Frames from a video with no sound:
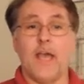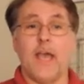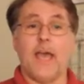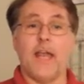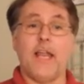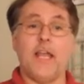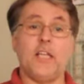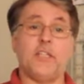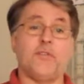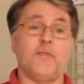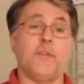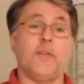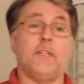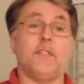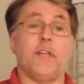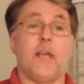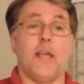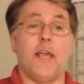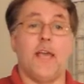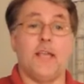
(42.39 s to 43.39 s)
and
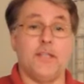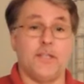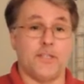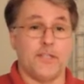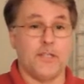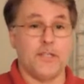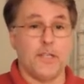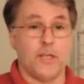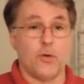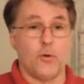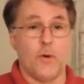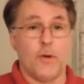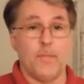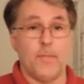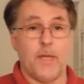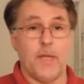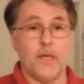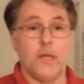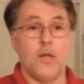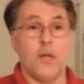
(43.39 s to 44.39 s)
HVAC
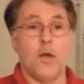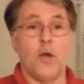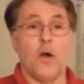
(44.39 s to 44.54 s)
equipment